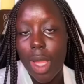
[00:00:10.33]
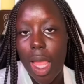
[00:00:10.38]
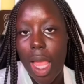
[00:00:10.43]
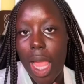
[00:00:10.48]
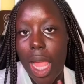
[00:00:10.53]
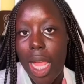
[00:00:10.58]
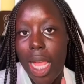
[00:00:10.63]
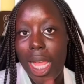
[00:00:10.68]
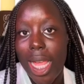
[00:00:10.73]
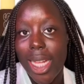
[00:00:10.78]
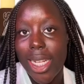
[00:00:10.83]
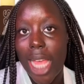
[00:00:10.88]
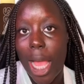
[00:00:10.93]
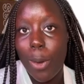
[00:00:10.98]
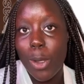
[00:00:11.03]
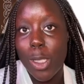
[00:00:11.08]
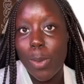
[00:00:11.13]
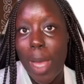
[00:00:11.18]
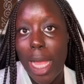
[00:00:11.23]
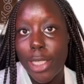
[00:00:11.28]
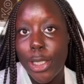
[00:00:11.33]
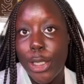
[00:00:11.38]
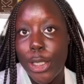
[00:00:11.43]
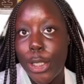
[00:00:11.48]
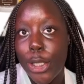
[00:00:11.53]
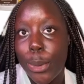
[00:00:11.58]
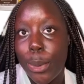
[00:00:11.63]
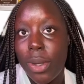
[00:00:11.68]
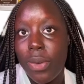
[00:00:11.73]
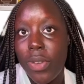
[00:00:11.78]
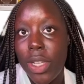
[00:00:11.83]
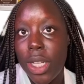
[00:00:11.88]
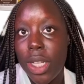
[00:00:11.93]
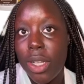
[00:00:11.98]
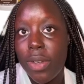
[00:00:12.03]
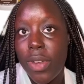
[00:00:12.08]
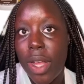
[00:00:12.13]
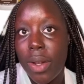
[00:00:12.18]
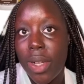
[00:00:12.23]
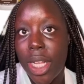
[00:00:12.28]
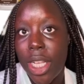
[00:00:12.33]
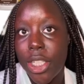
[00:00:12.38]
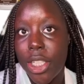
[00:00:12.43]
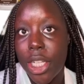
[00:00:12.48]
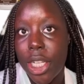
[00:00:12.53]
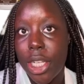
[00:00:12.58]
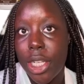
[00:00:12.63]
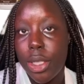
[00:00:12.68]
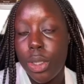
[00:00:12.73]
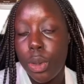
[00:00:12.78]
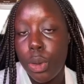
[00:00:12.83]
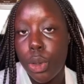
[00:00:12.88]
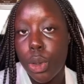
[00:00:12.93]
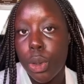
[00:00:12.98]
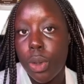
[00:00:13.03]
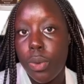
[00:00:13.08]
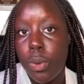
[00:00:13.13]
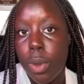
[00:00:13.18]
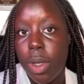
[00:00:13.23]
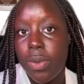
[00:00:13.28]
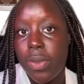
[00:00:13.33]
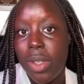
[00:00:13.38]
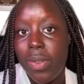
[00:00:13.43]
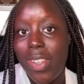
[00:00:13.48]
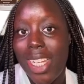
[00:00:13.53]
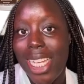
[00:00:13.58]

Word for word: and I was matched to the Revealer Foundation in Neutral 450D.